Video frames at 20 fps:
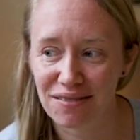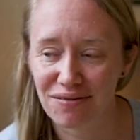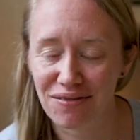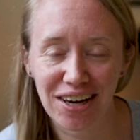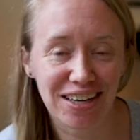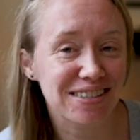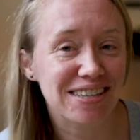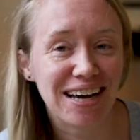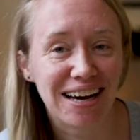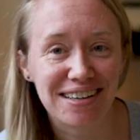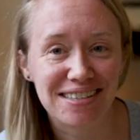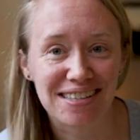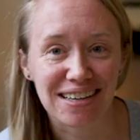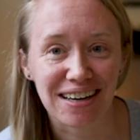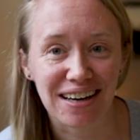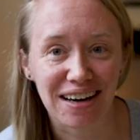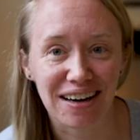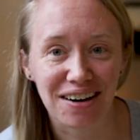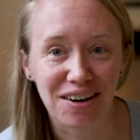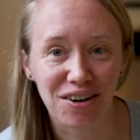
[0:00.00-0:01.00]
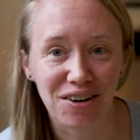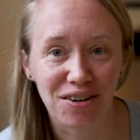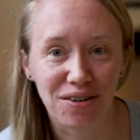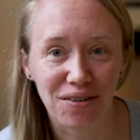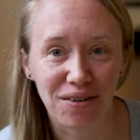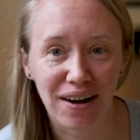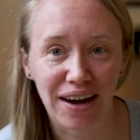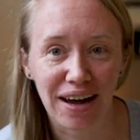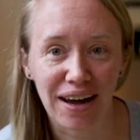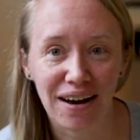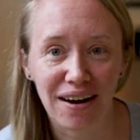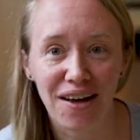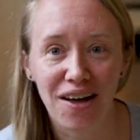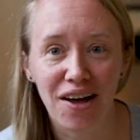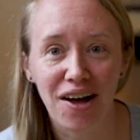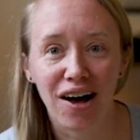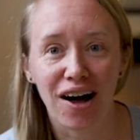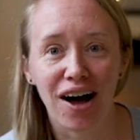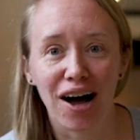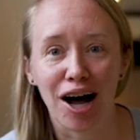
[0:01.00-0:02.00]
fantastic and a great
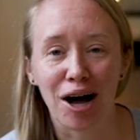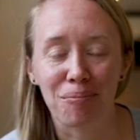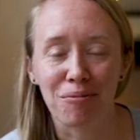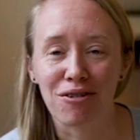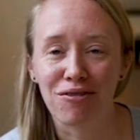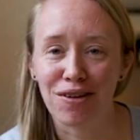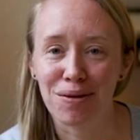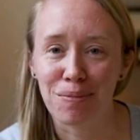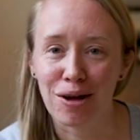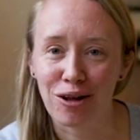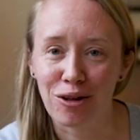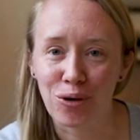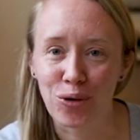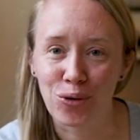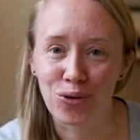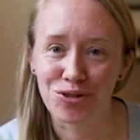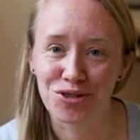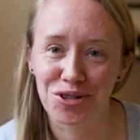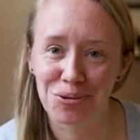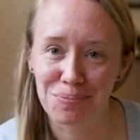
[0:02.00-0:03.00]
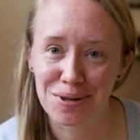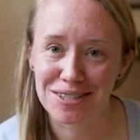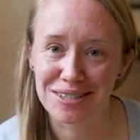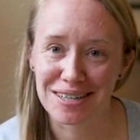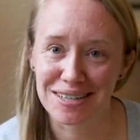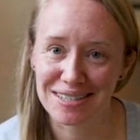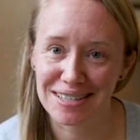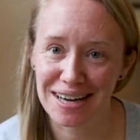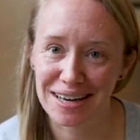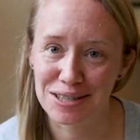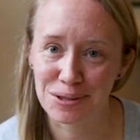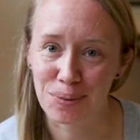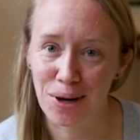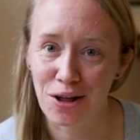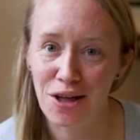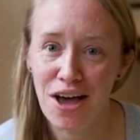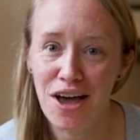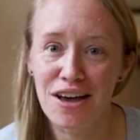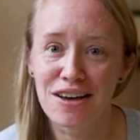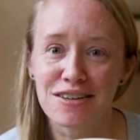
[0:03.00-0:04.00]
um, female-owned business as
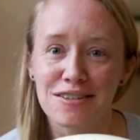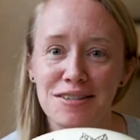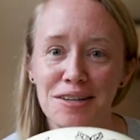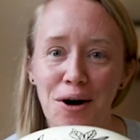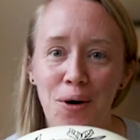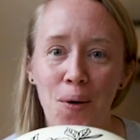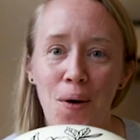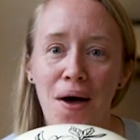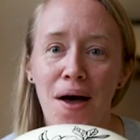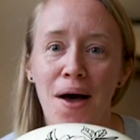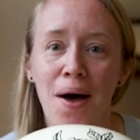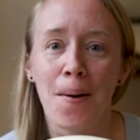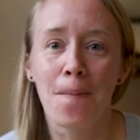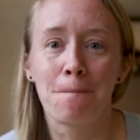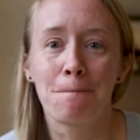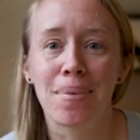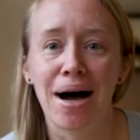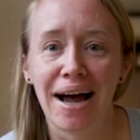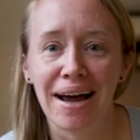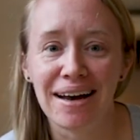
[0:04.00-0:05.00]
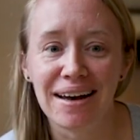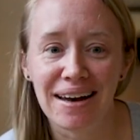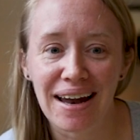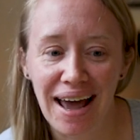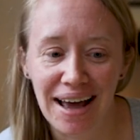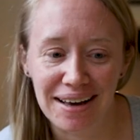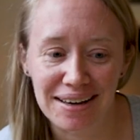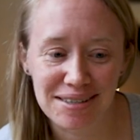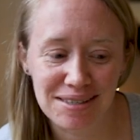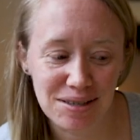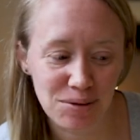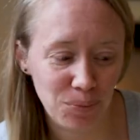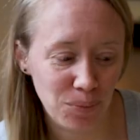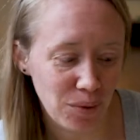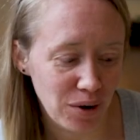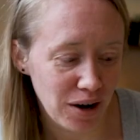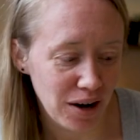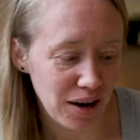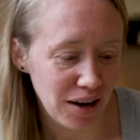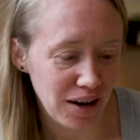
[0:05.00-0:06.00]
well. So my next
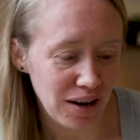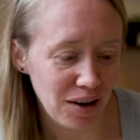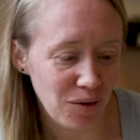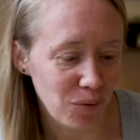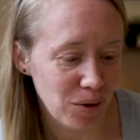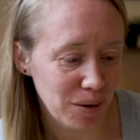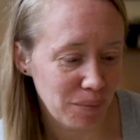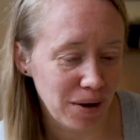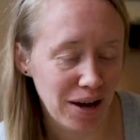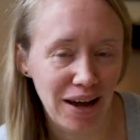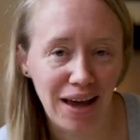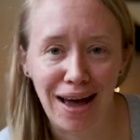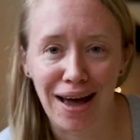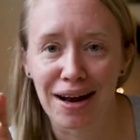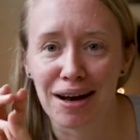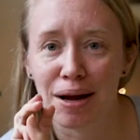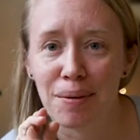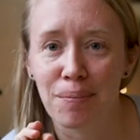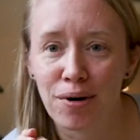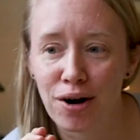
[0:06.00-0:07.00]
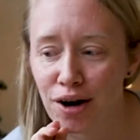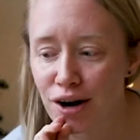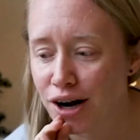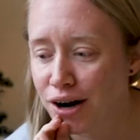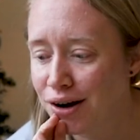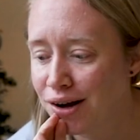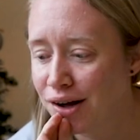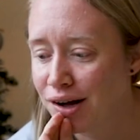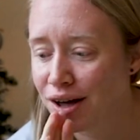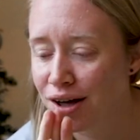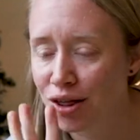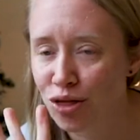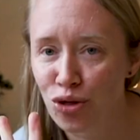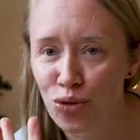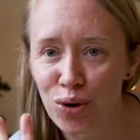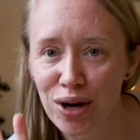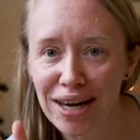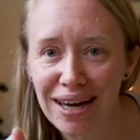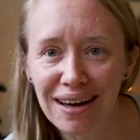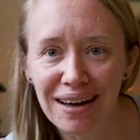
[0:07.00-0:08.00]
one, what am I at? Number
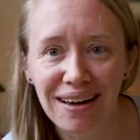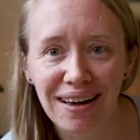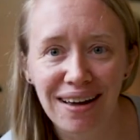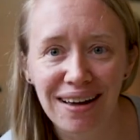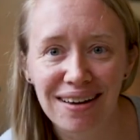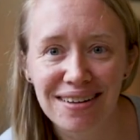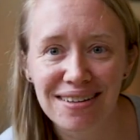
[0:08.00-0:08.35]
three?